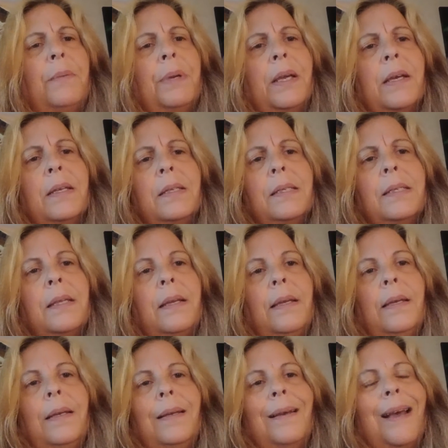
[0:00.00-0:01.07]
because
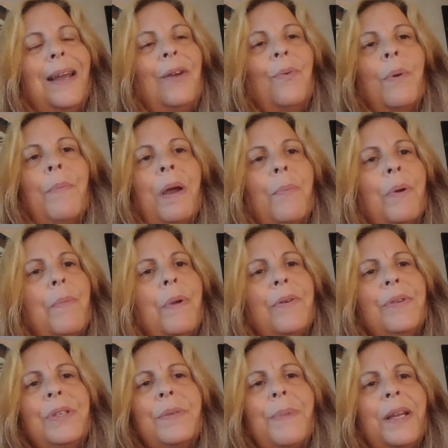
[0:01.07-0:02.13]
I don't remember
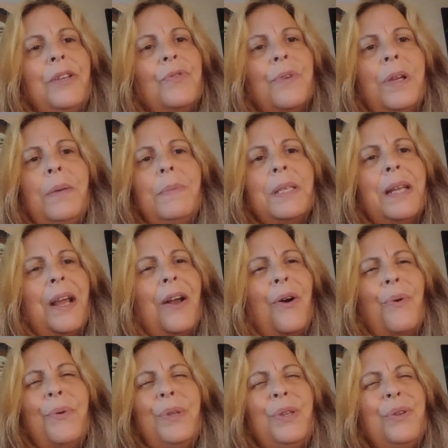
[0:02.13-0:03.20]
most of my dreams and I
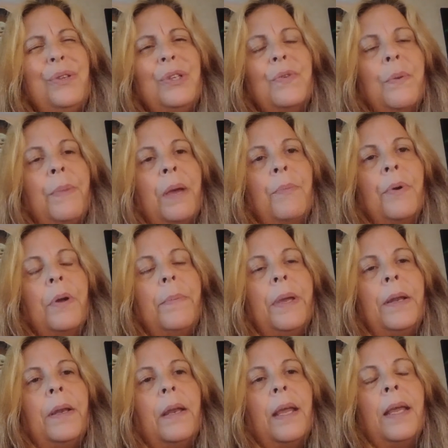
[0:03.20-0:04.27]
always used to remember
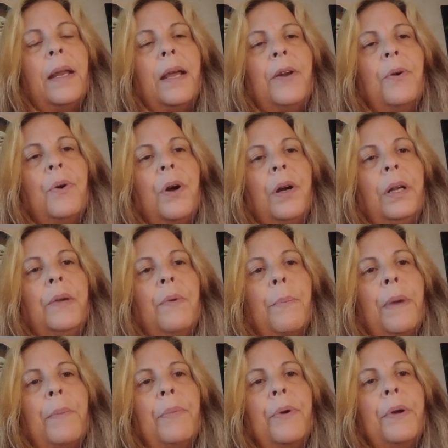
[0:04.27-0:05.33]
them and I don't hardly
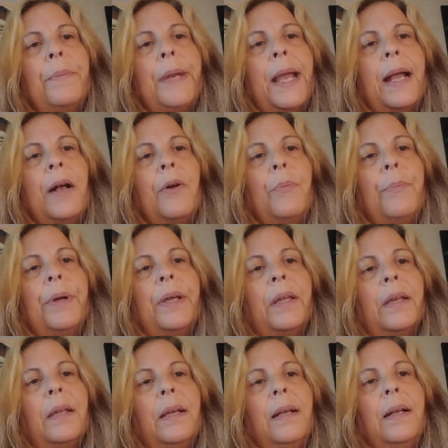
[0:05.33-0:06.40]
remember them now. But
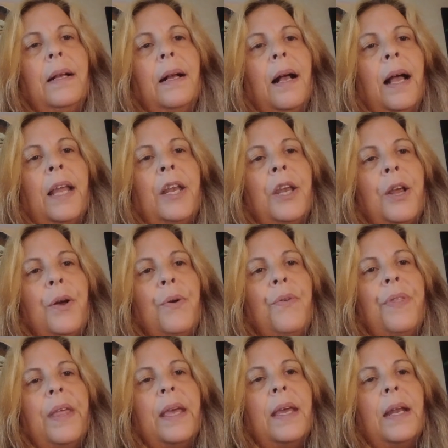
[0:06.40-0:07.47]
I know
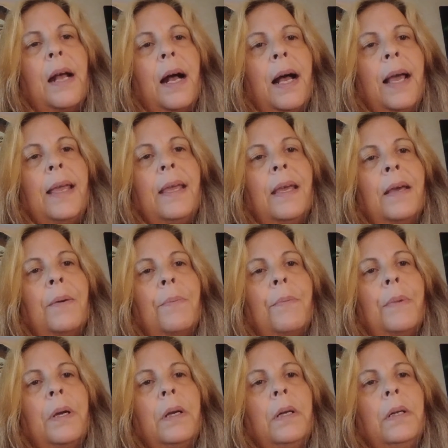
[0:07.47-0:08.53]
that I
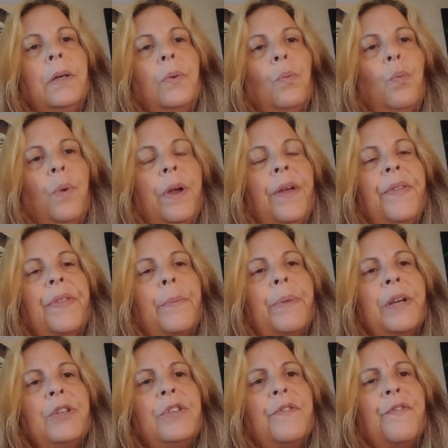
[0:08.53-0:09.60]
am with a
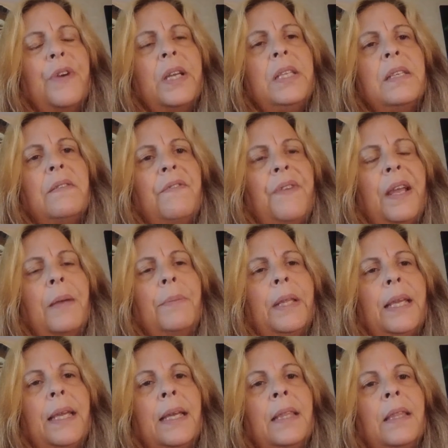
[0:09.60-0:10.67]
bunch of friends and
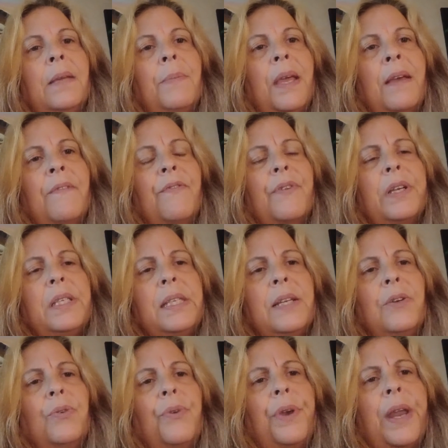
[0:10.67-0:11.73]
family in them every
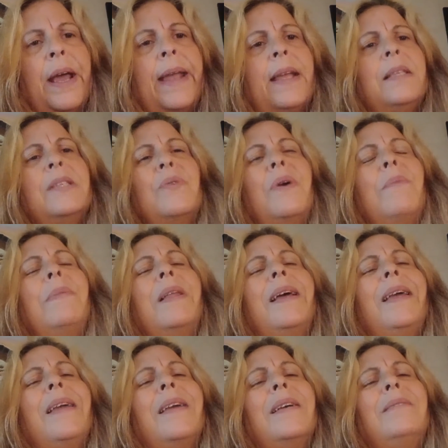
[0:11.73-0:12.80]
single night. So I'm
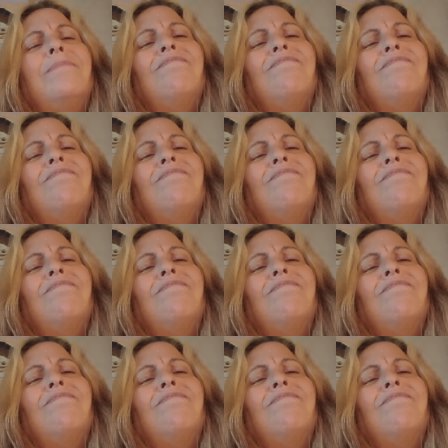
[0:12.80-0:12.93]
like,